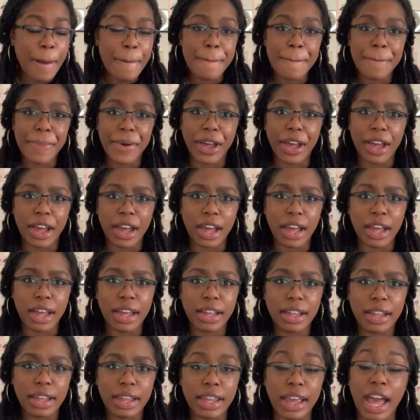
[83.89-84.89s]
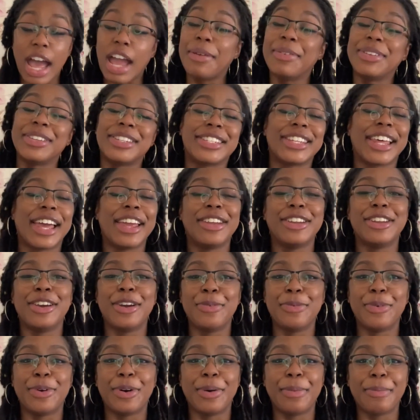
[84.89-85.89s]
But I was like, you
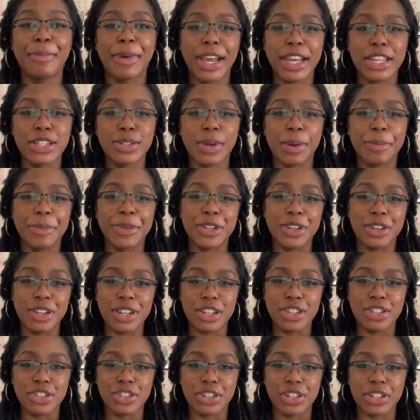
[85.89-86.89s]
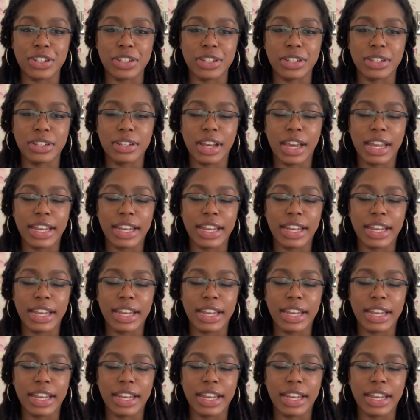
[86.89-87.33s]
know what, might as well, I'm a uni student.